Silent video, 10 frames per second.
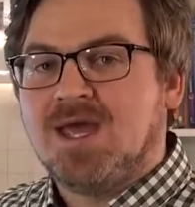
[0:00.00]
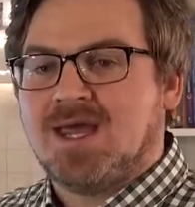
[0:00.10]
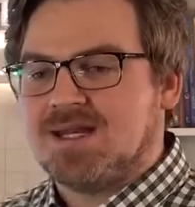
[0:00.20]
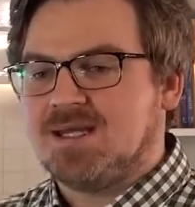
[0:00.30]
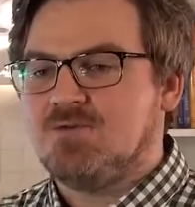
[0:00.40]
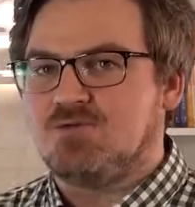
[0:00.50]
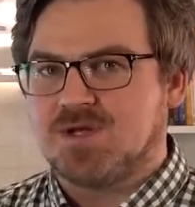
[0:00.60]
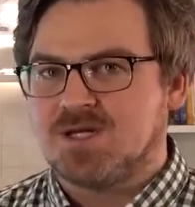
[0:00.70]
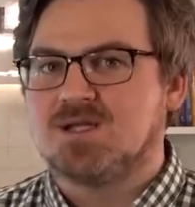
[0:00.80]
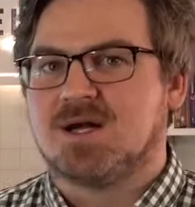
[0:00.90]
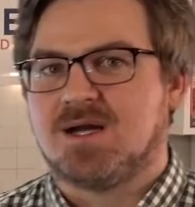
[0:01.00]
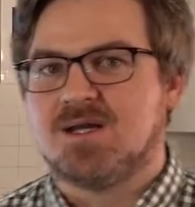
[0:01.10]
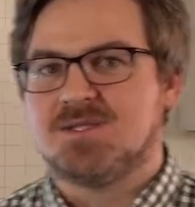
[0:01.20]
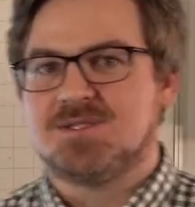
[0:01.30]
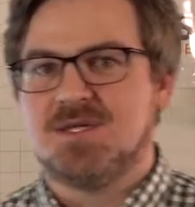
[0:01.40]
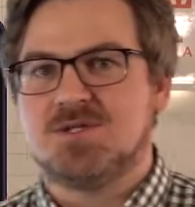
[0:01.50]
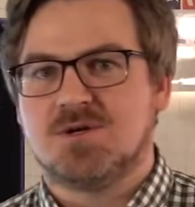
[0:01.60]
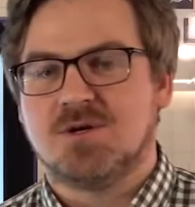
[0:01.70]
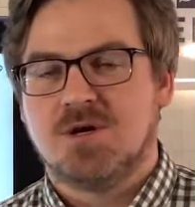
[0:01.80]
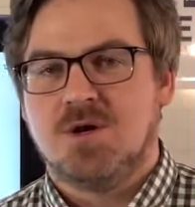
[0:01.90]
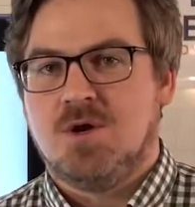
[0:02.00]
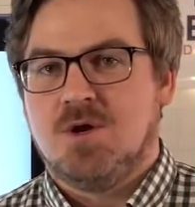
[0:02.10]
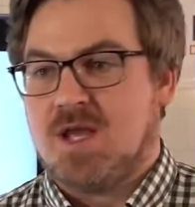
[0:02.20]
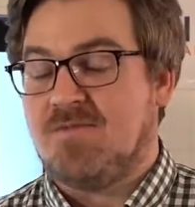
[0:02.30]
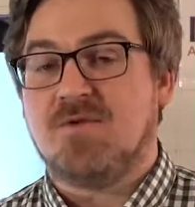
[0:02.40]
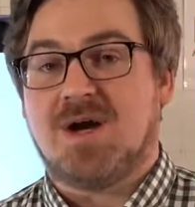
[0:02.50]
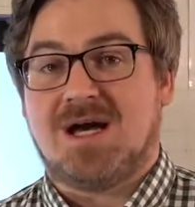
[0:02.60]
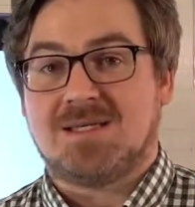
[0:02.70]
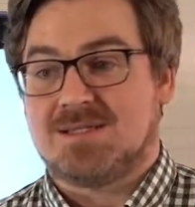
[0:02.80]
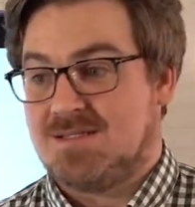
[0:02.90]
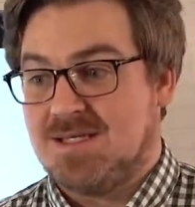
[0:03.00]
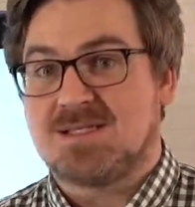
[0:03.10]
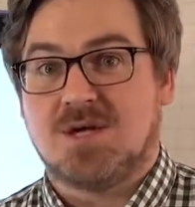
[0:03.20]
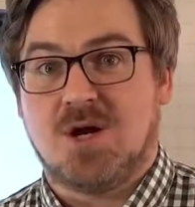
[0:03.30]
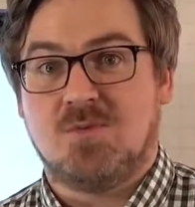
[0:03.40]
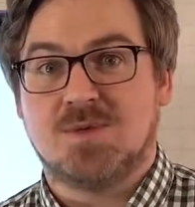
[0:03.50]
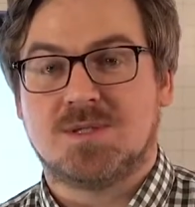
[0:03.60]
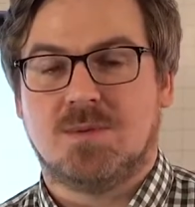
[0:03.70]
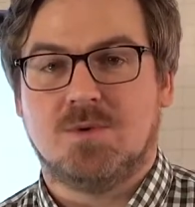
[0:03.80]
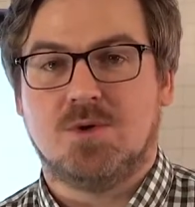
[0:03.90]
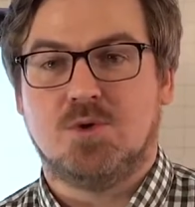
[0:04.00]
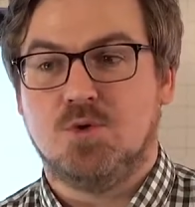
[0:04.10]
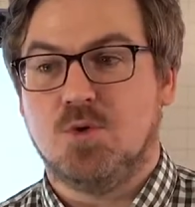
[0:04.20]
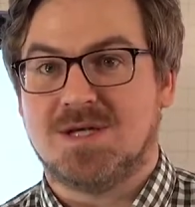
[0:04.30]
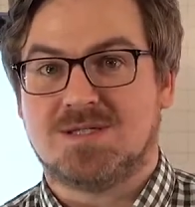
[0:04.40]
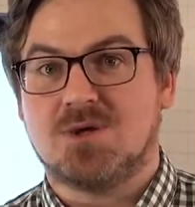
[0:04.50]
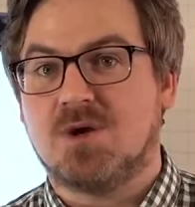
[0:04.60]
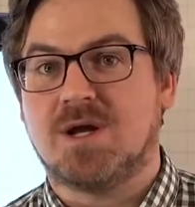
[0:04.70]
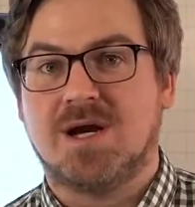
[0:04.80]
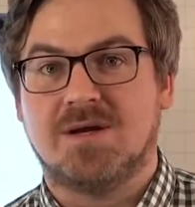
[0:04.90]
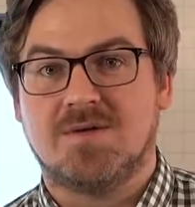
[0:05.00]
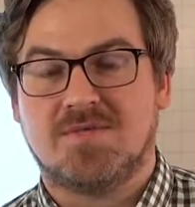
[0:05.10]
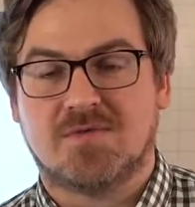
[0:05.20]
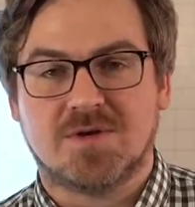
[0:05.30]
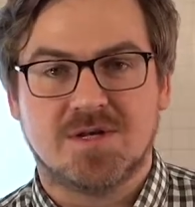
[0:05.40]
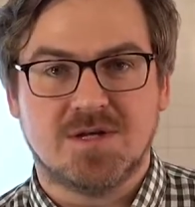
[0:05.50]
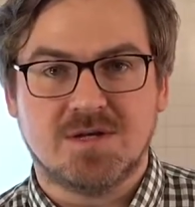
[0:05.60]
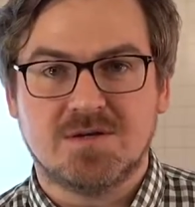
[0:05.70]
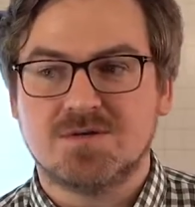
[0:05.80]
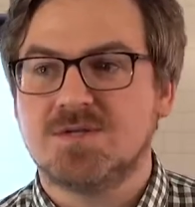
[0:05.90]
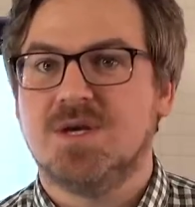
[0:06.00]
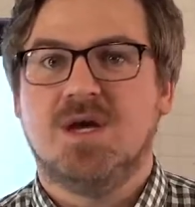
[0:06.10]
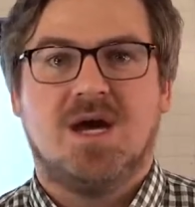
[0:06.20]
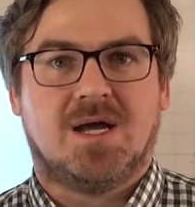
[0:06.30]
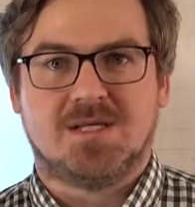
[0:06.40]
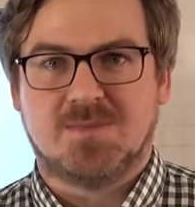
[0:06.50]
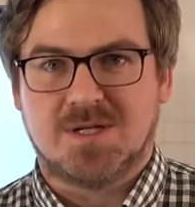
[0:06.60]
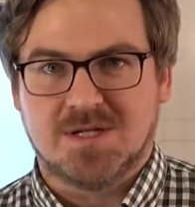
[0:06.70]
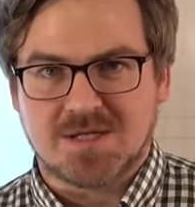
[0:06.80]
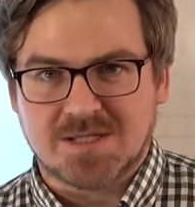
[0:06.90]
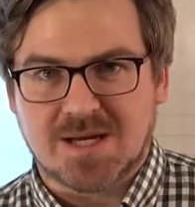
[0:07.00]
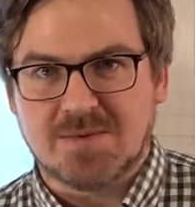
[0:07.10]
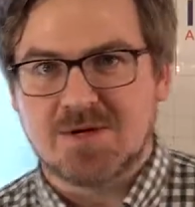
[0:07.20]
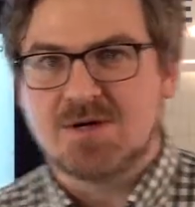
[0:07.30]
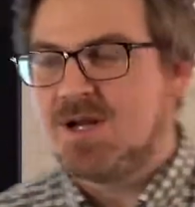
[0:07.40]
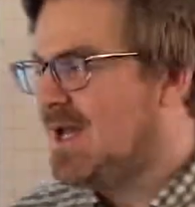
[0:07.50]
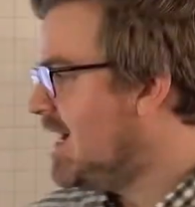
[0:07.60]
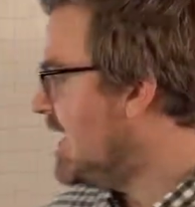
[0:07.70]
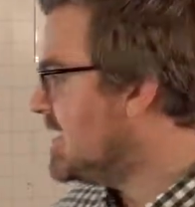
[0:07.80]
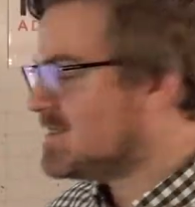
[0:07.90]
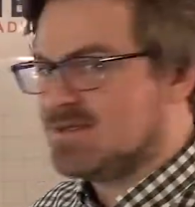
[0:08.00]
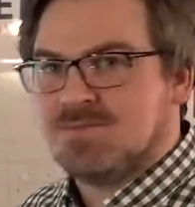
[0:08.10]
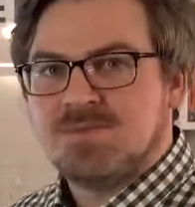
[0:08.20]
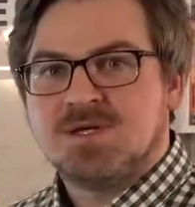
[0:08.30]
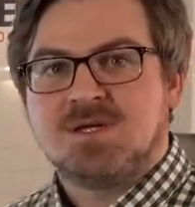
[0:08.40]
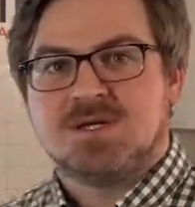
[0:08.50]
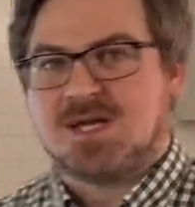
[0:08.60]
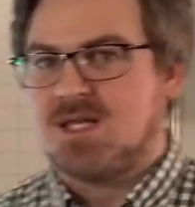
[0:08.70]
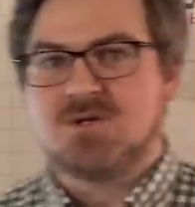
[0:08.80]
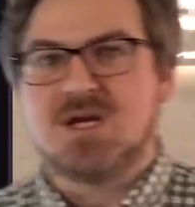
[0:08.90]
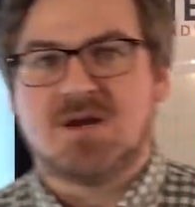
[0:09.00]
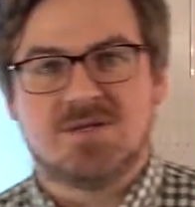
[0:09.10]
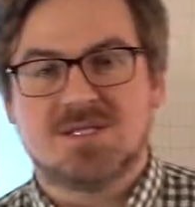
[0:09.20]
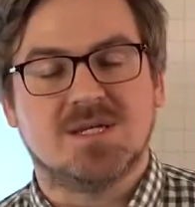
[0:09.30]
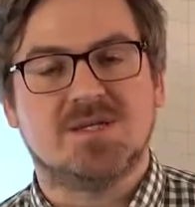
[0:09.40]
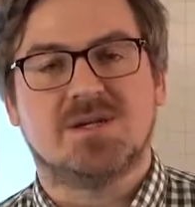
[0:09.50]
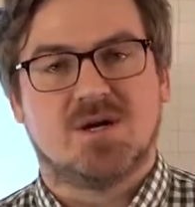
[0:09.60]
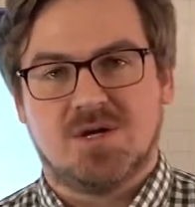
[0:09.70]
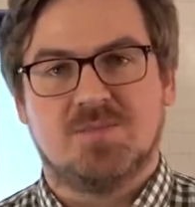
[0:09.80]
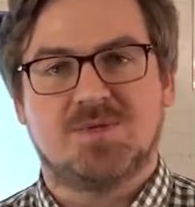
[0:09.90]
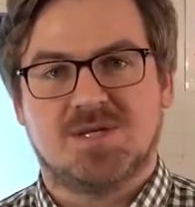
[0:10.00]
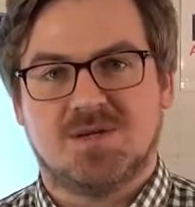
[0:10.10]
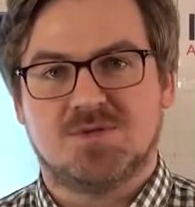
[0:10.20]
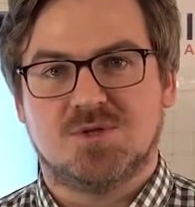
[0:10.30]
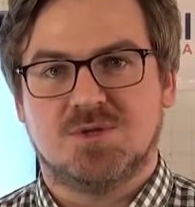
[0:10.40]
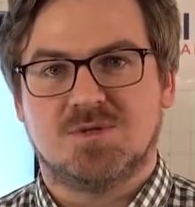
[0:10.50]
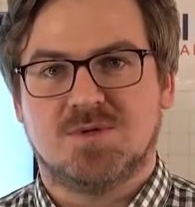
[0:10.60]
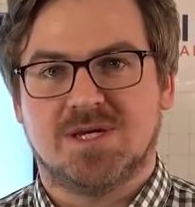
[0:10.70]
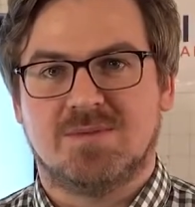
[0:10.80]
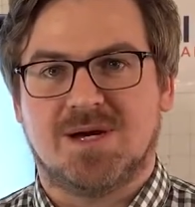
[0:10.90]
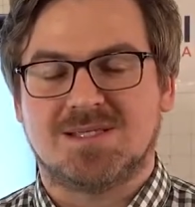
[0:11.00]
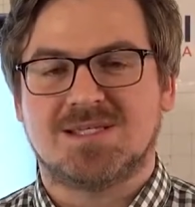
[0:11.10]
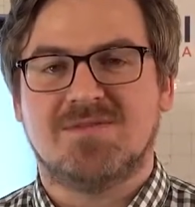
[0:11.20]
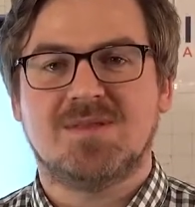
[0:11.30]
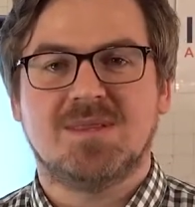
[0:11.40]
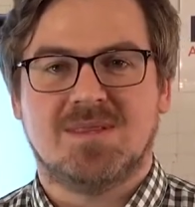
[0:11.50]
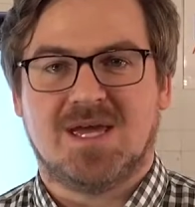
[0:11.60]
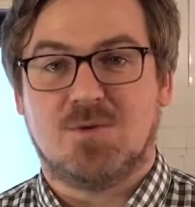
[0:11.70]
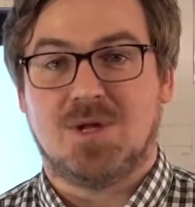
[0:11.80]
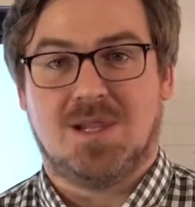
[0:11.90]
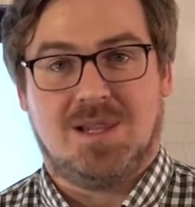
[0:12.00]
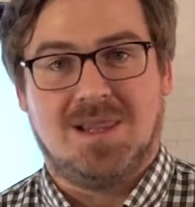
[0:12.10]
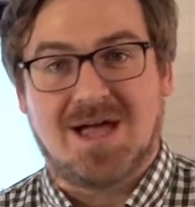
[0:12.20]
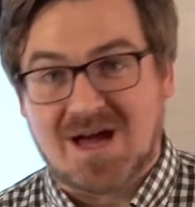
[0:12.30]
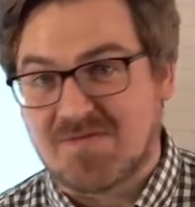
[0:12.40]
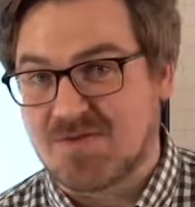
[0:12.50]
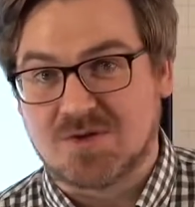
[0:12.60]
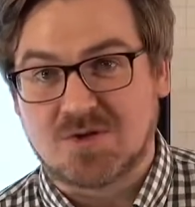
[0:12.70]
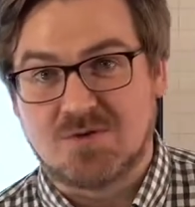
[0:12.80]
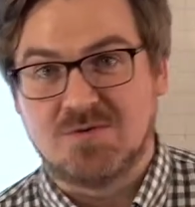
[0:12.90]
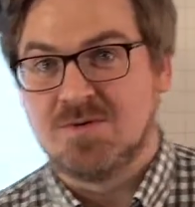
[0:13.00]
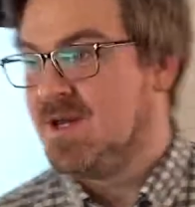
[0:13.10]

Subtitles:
Any real IELTS teacher, if you sit down with someone who has taught IELTS for years and has been an examiner and ask them, can you guarantee that 100% of students will get a band 7? They will laugh at you.